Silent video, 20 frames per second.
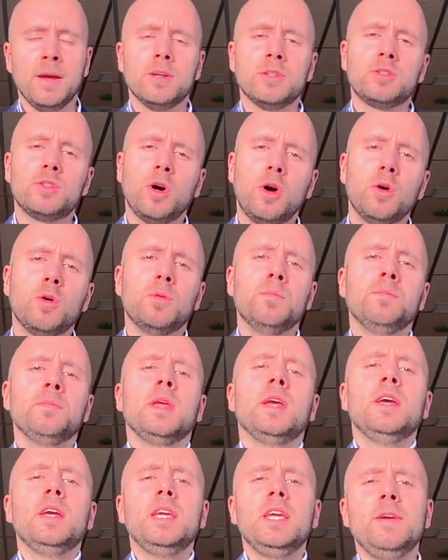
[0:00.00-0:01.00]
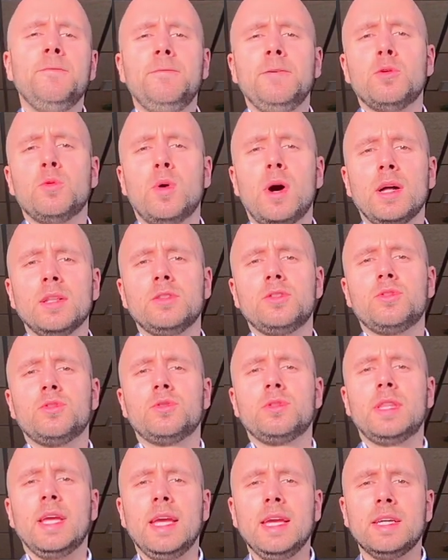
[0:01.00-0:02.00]
So if you want to
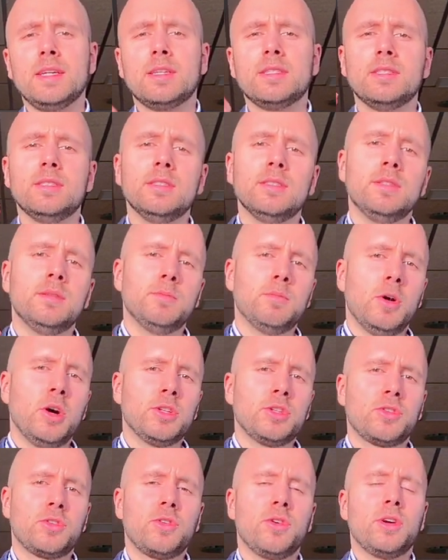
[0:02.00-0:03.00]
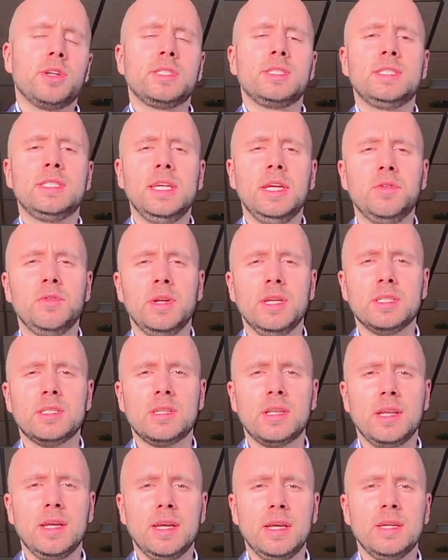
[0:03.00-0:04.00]
take motocross
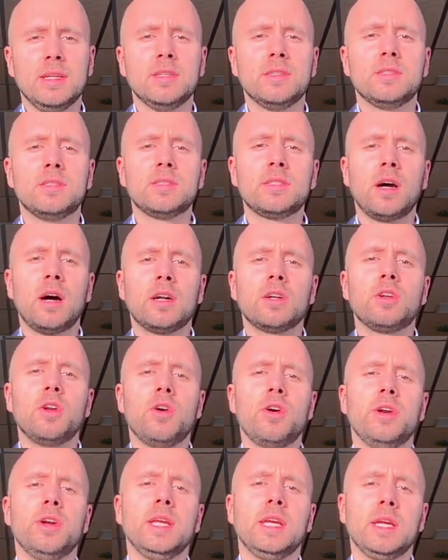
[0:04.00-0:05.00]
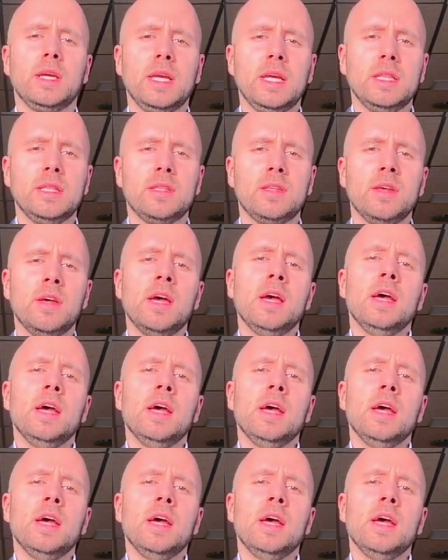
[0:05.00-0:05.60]
seriously, start learning it,